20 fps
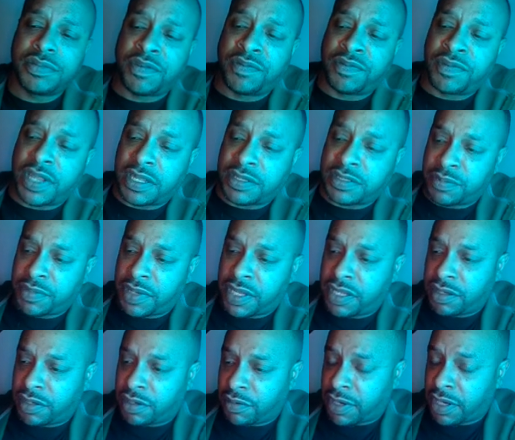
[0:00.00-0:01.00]
If not,
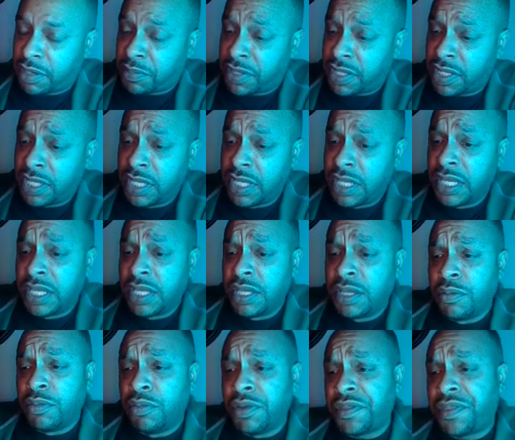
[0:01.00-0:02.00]
somebody will correct me.
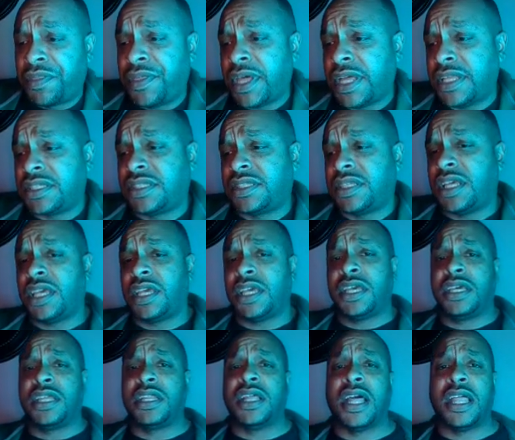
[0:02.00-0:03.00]
With that
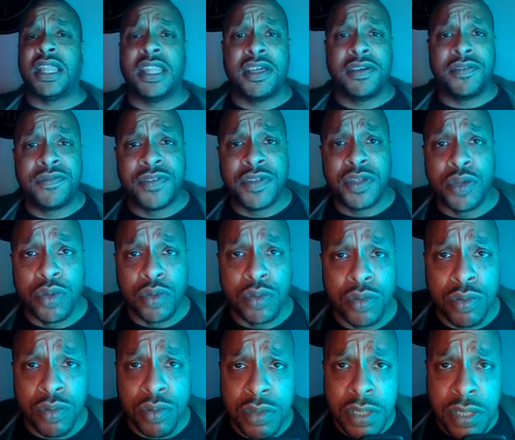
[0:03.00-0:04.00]
said, I love
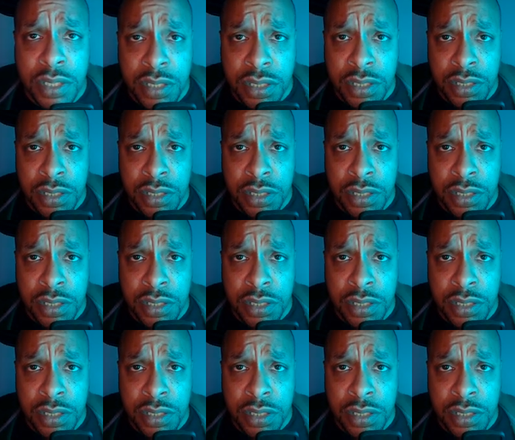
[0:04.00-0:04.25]
you.